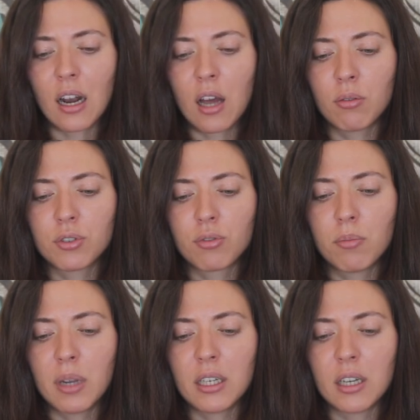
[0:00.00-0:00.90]
allowance
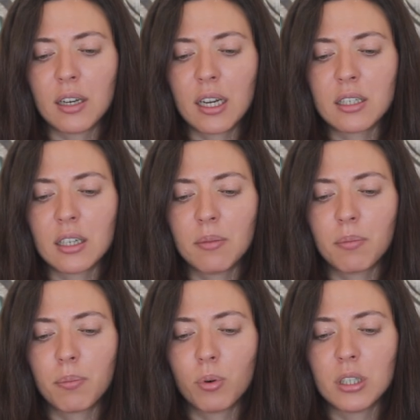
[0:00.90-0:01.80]
remaining
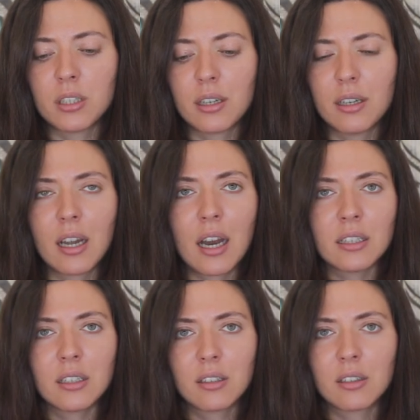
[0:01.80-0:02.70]

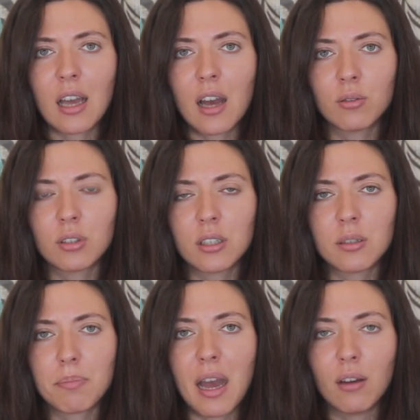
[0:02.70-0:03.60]
19.9
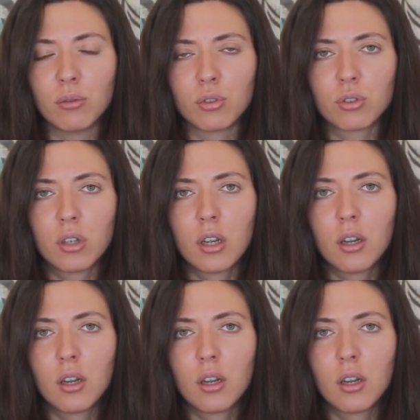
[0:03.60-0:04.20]
thousand pounds